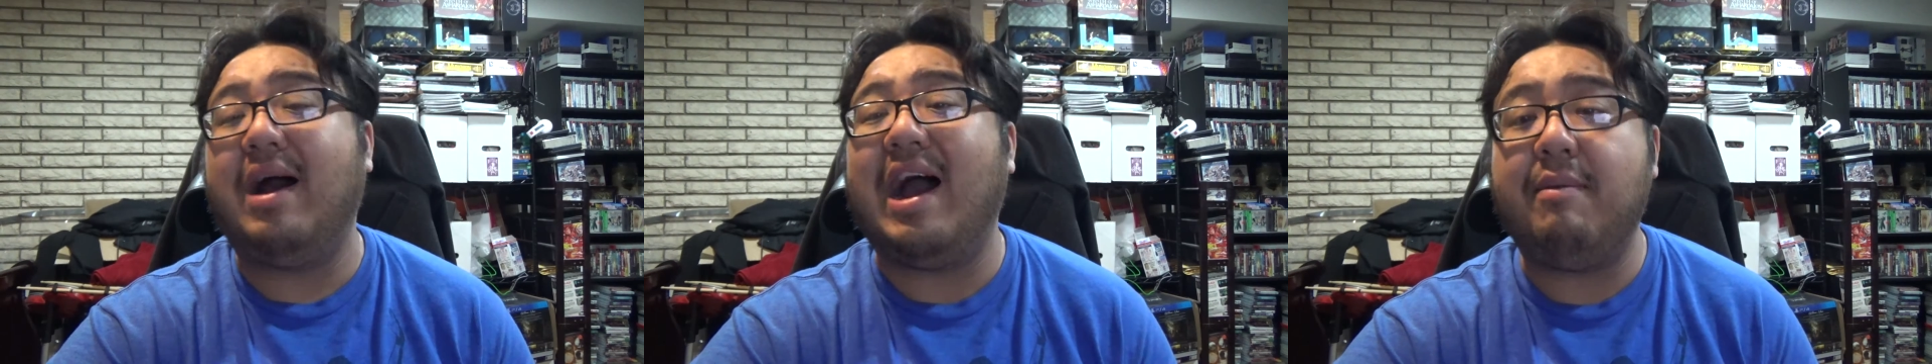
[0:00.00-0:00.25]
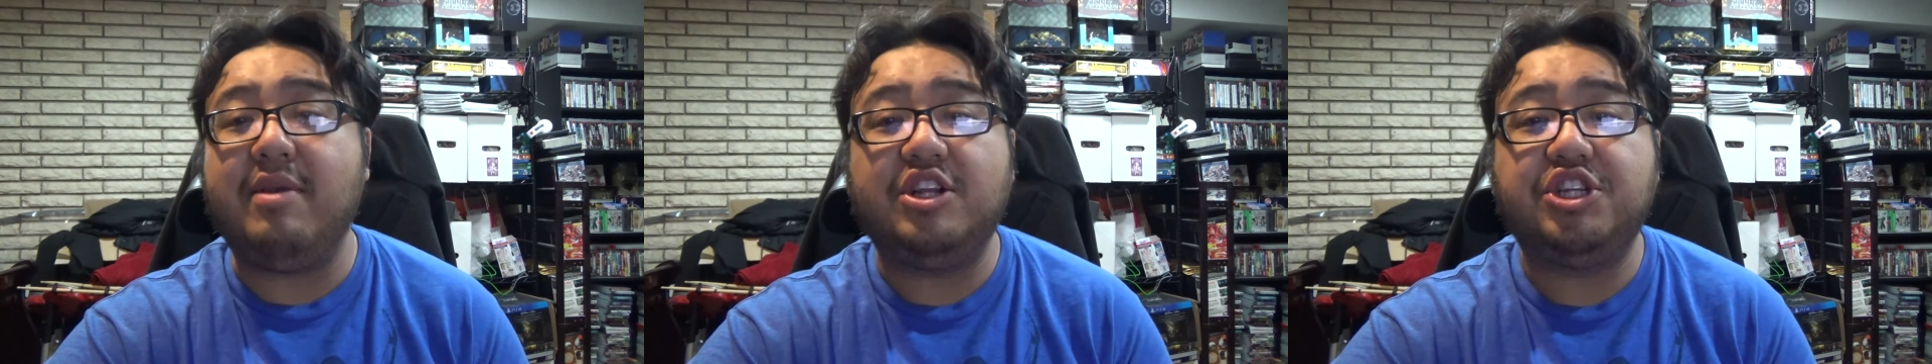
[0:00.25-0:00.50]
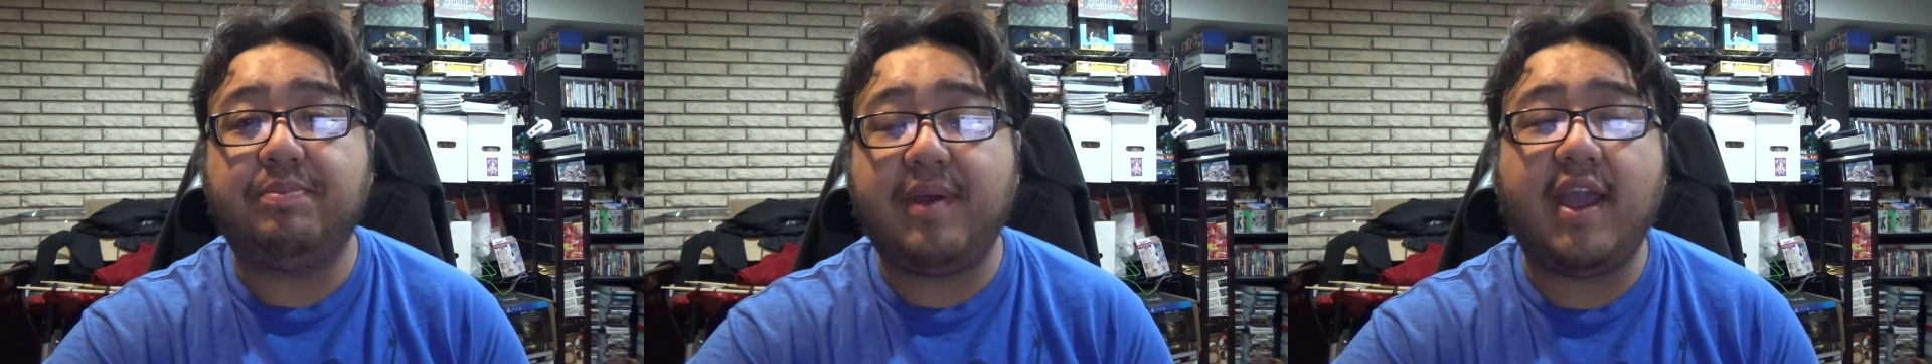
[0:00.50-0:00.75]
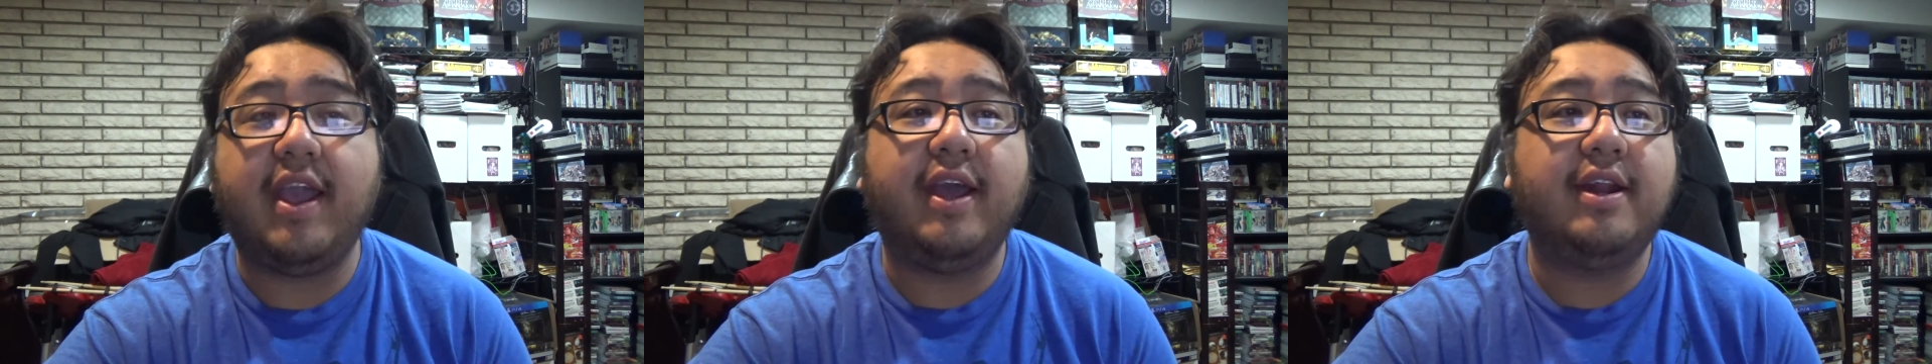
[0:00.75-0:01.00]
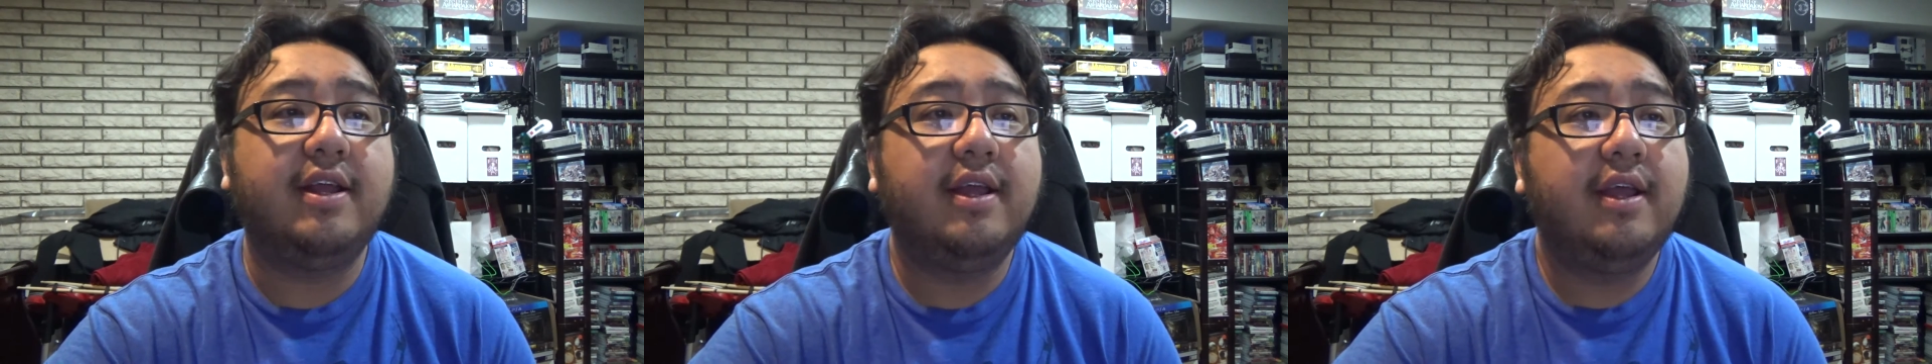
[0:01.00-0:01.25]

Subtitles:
Hobby Japan,